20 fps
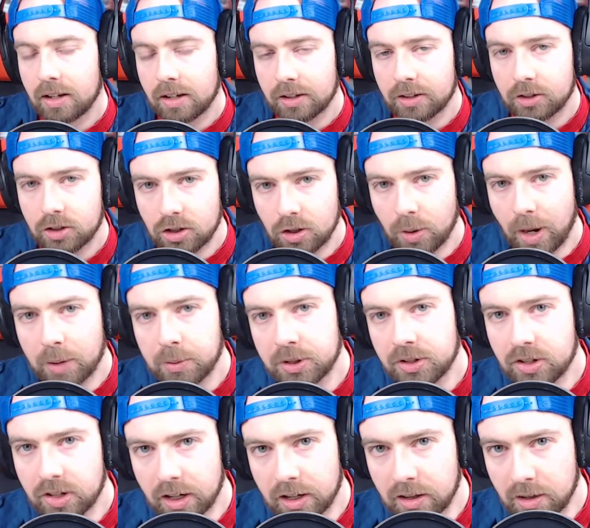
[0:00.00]
So I would
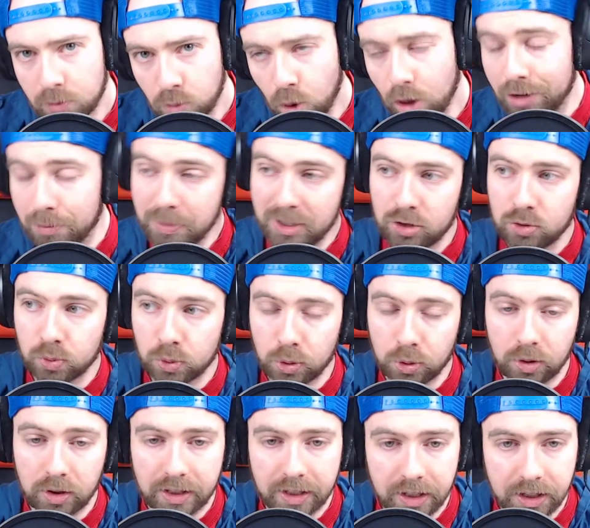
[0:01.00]
say the one miss
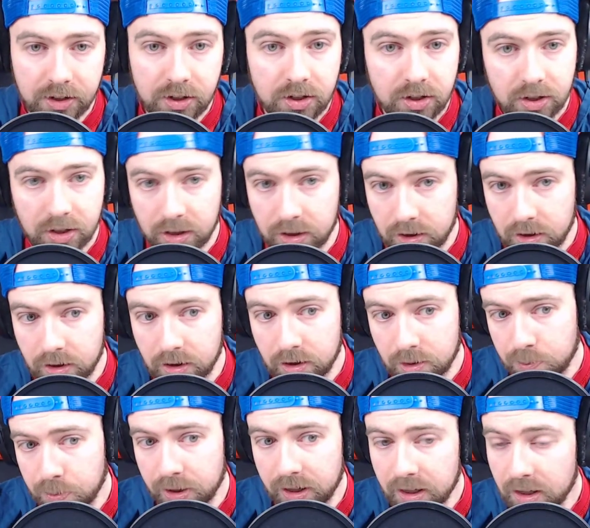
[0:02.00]
rule is
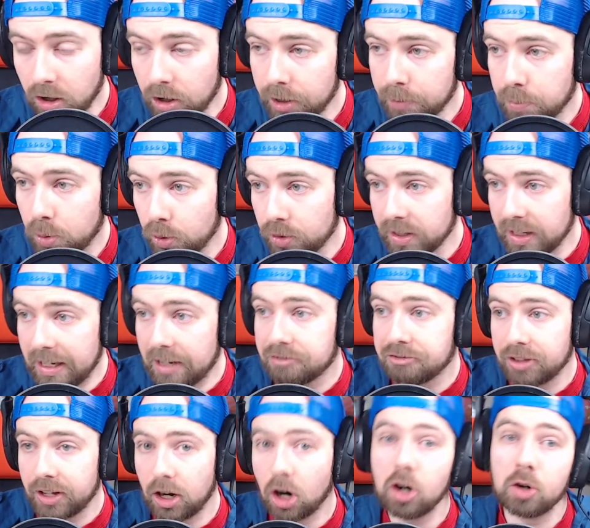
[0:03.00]
pretty darn important if
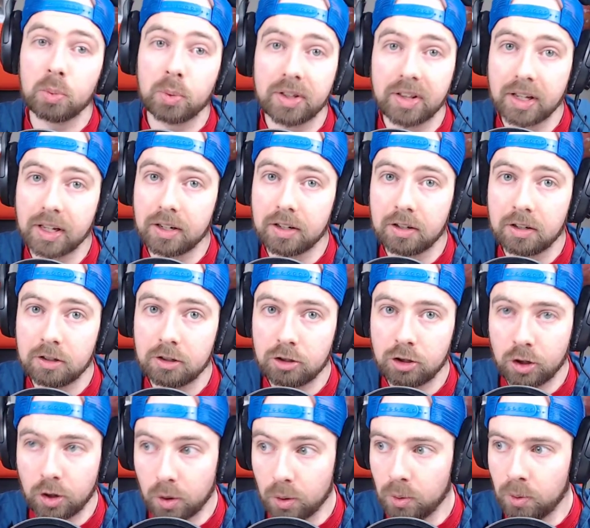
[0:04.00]
they are within,
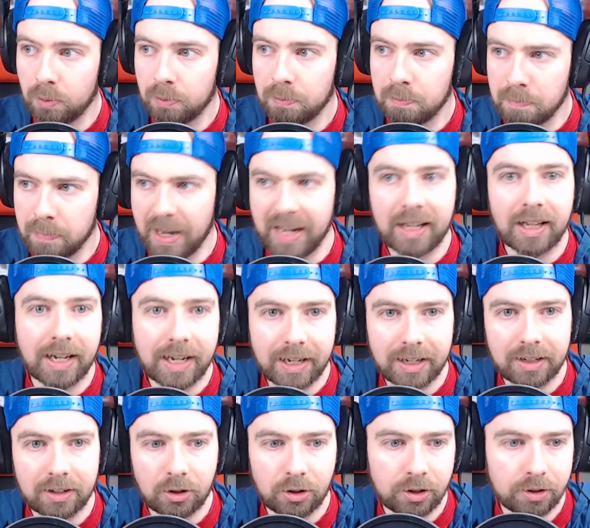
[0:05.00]
you know,
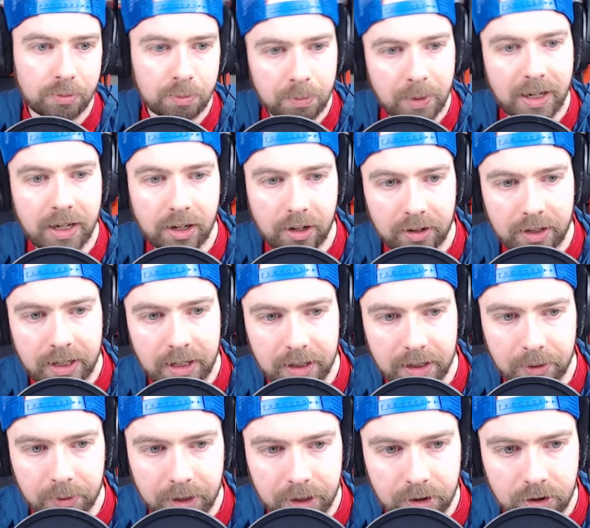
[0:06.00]
melee or medigun
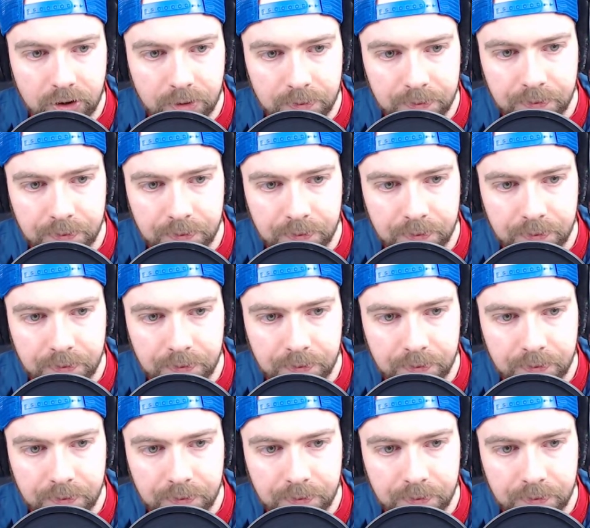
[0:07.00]
healing range.